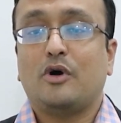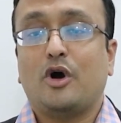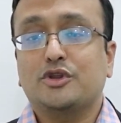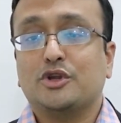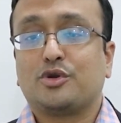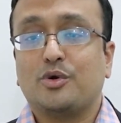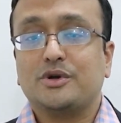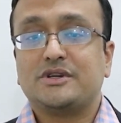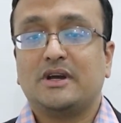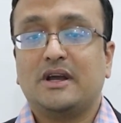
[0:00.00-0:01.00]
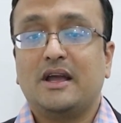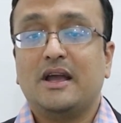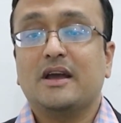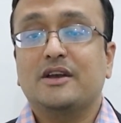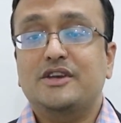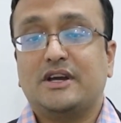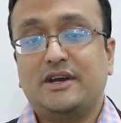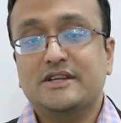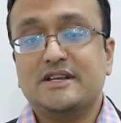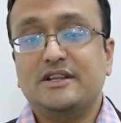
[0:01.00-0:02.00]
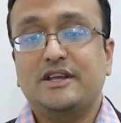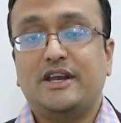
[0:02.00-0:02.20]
on the throat, decreasing the